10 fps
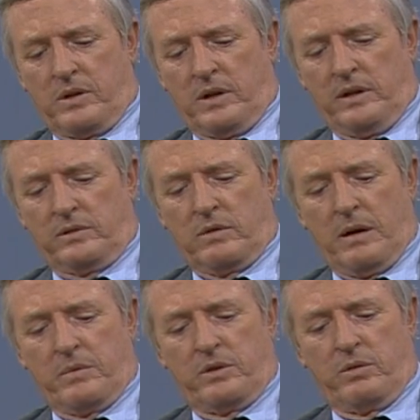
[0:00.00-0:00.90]
at least
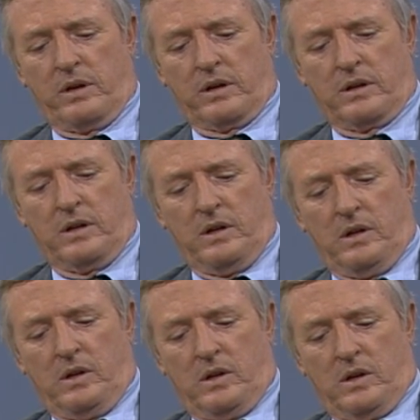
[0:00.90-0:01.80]
grabbed this reader
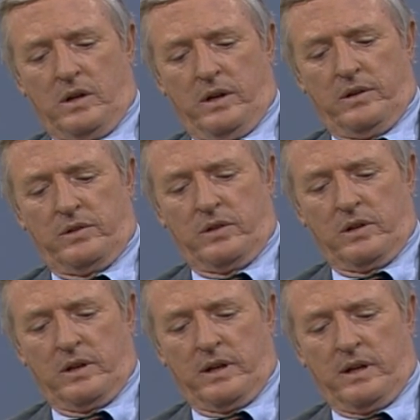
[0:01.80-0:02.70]

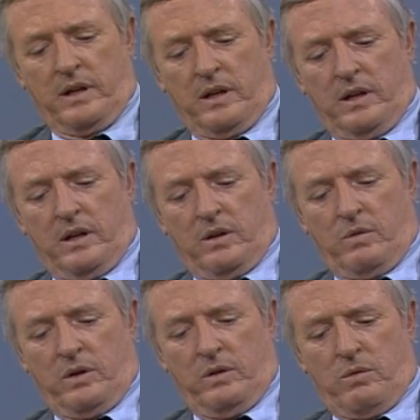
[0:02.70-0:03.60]
instantly.
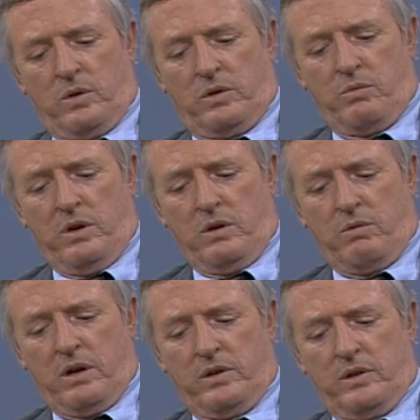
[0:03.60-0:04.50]
When you wrote, "The real
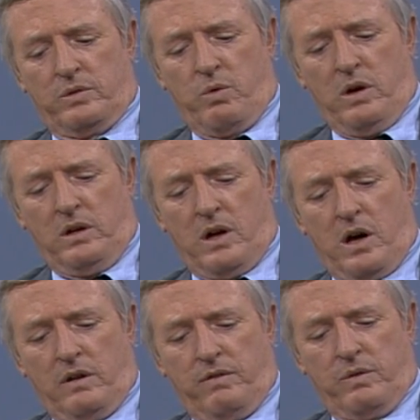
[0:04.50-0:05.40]
question is what
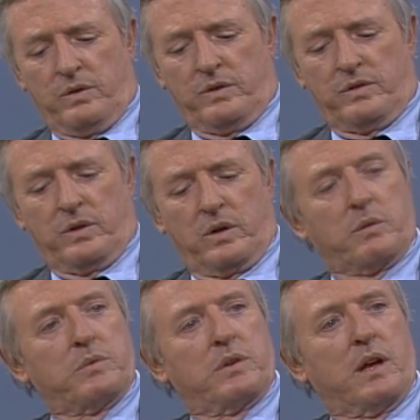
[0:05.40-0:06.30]
confluence of
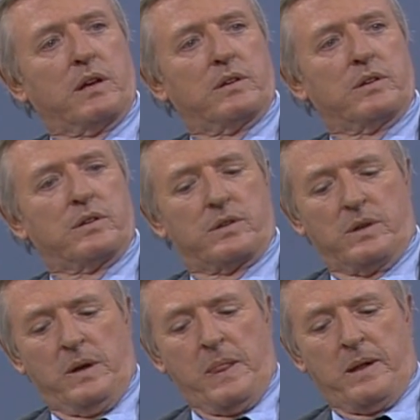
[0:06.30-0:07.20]
circumstances
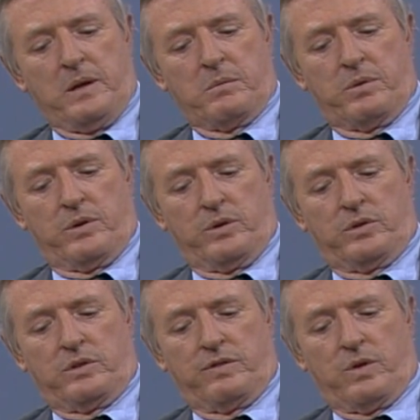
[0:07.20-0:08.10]

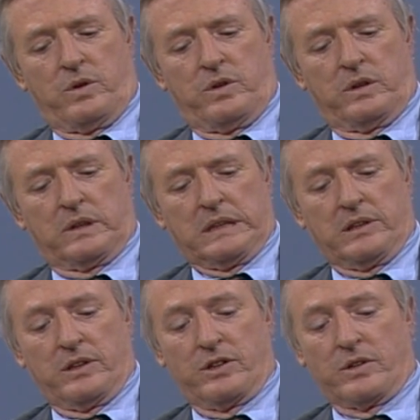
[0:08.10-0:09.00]
produced the fortunate
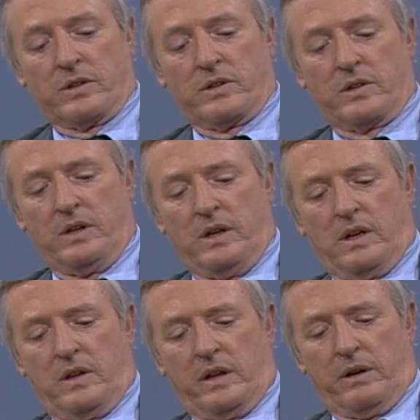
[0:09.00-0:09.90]
conditions
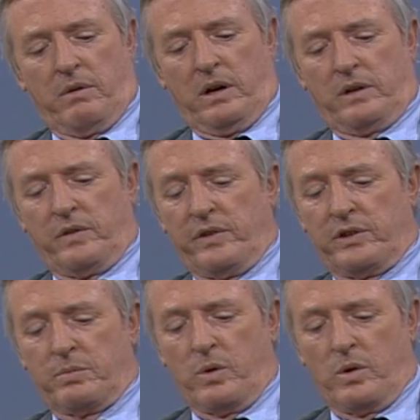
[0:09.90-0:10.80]
that a relatively
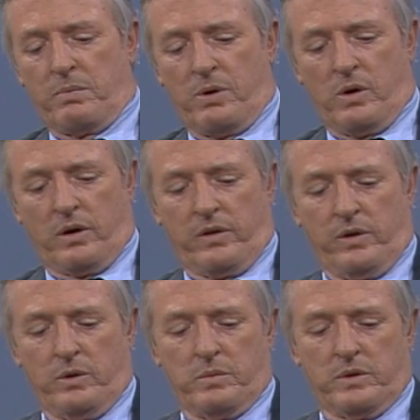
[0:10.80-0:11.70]
small part of the
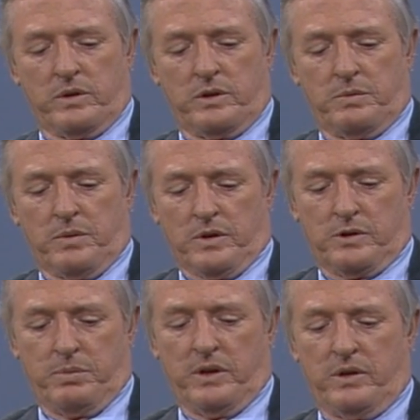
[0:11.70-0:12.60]
human
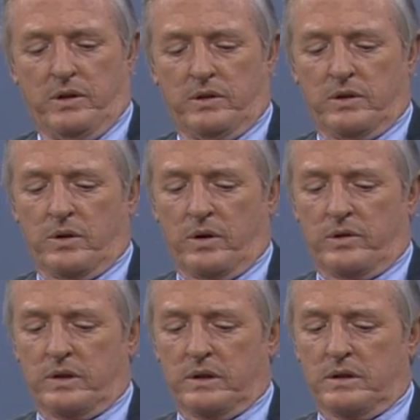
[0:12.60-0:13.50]
species
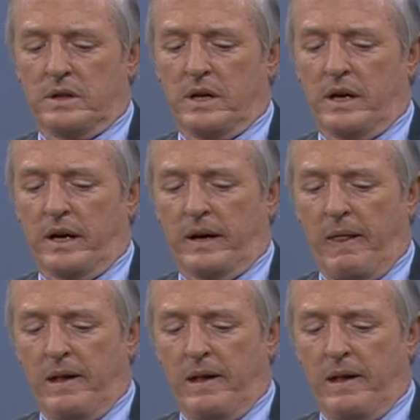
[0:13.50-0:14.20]
enjoys today.